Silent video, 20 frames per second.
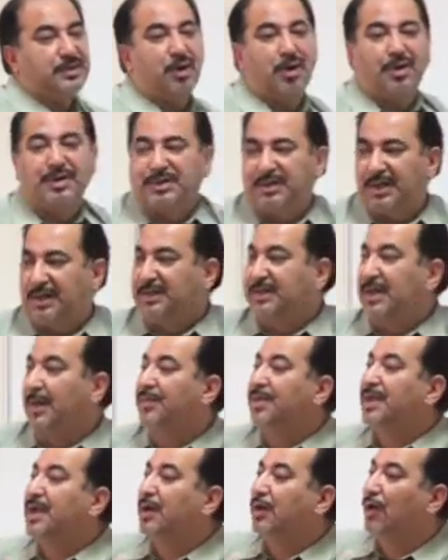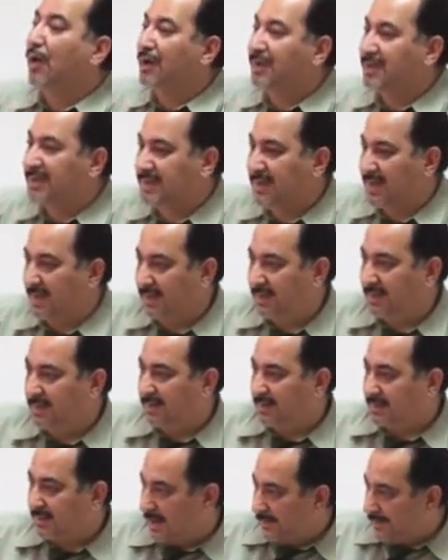constant, something constant,
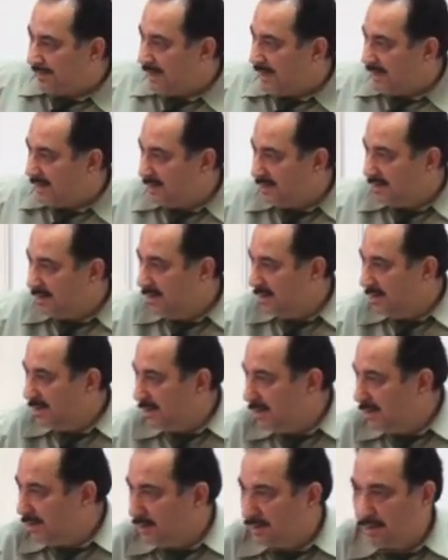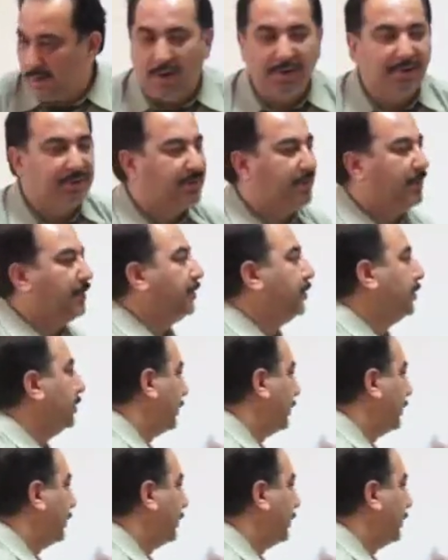something constant.